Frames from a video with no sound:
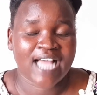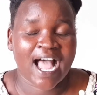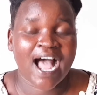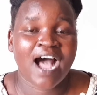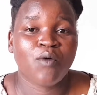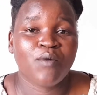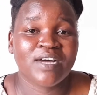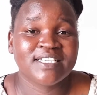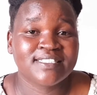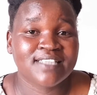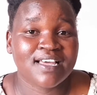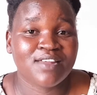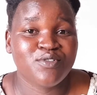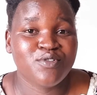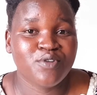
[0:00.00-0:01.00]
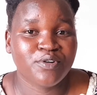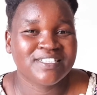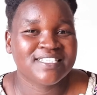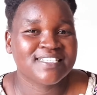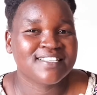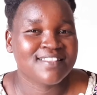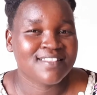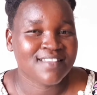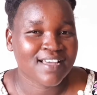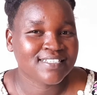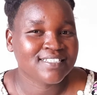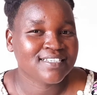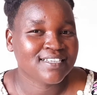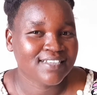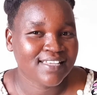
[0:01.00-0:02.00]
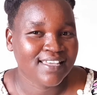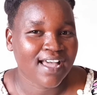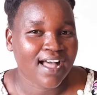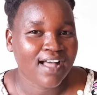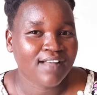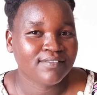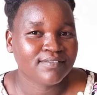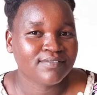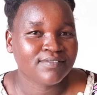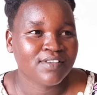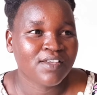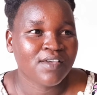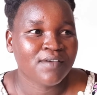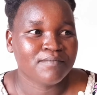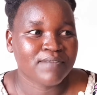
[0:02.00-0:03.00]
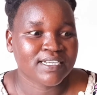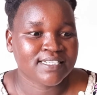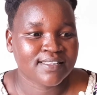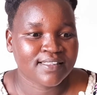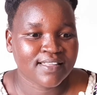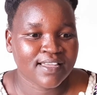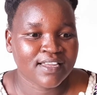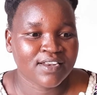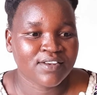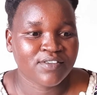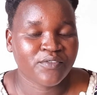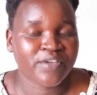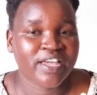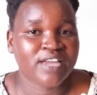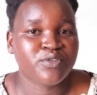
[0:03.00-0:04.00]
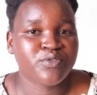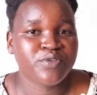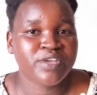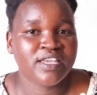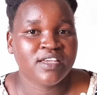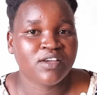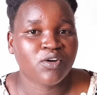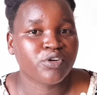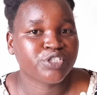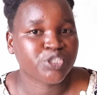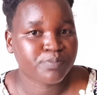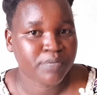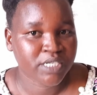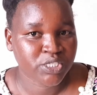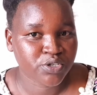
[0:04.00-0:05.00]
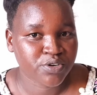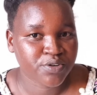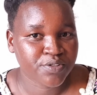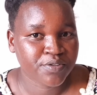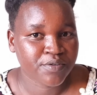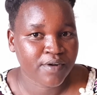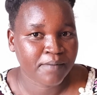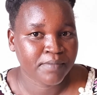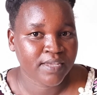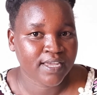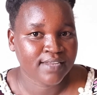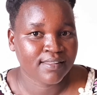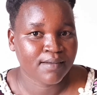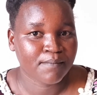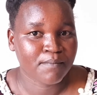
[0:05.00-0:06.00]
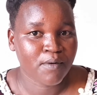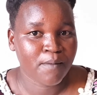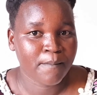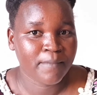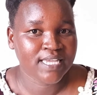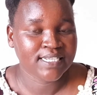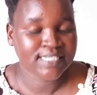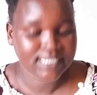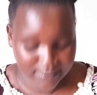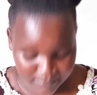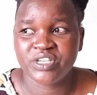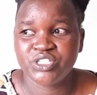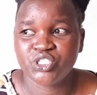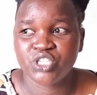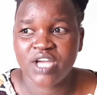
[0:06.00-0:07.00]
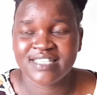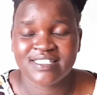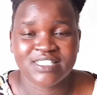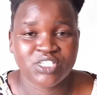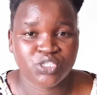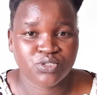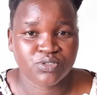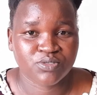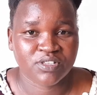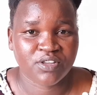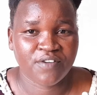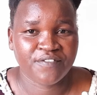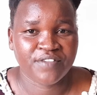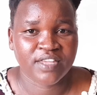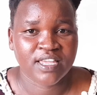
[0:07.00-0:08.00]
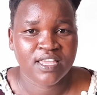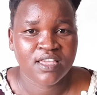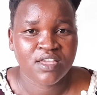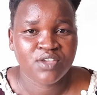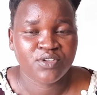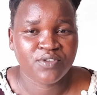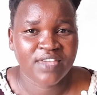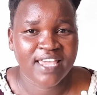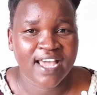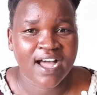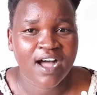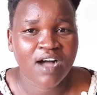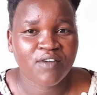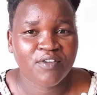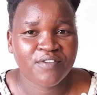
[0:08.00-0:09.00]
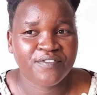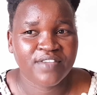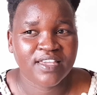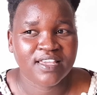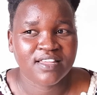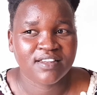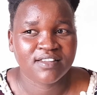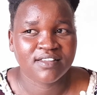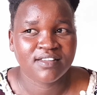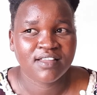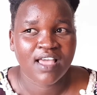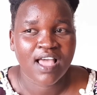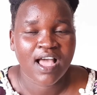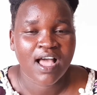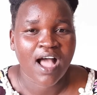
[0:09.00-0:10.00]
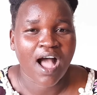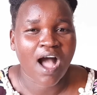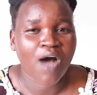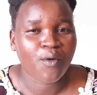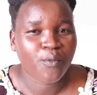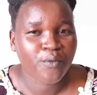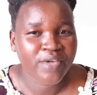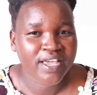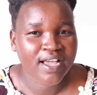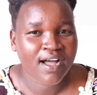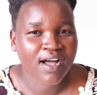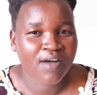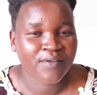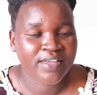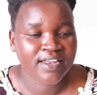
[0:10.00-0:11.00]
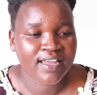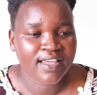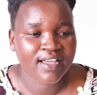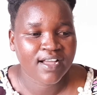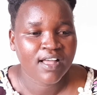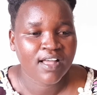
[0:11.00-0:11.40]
her words are not that clear. But then we are doing occupational therapy at the moment. When she has issues with coughing, you hear her coughing in a weaker way, like